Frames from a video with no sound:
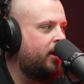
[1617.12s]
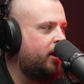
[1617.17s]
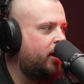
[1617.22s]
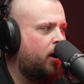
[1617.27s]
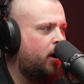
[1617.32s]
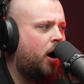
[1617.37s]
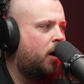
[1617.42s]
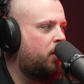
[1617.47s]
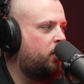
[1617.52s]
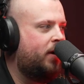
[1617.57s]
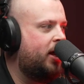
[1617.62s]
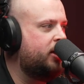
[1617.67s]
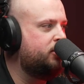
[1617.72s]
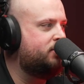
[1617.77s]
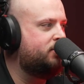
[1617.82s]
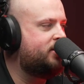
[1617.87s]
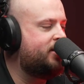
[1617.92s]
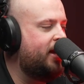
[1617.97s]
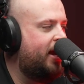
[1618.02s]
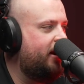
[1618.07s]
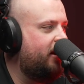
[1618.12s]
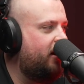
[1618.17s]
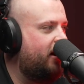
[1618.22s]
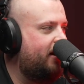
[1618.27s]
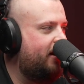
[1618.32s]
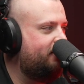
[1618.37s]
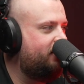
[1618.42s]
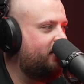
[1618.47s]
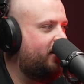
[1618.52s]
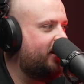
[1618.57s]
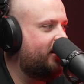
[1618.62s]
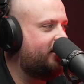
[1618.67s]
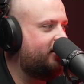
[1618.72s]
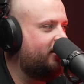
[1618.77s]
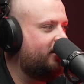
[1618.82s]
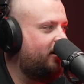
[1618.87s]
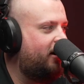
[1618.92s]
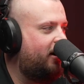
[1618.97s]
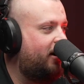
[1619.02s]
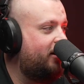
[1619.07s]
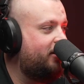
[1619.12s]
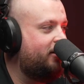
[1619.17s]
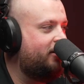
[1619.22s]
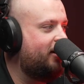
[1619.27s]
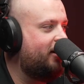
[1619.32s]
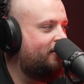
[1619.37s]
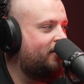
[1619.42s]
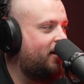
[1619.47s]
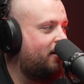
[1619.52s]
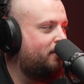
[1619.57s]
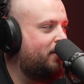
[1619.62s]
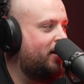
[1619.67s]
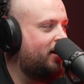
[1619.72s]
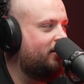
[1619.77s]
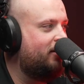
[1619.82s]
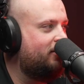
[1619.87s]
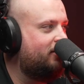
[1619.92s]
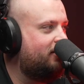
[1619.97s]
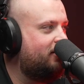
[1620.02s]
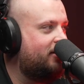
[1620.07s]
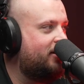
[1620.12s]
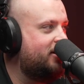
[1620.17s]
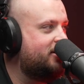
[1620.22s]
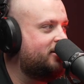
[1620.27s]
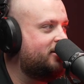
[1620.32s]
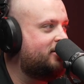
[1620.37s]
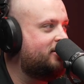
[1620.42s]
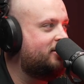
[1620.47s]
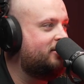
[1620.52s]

Oh, 100%. I don't think I've ever been this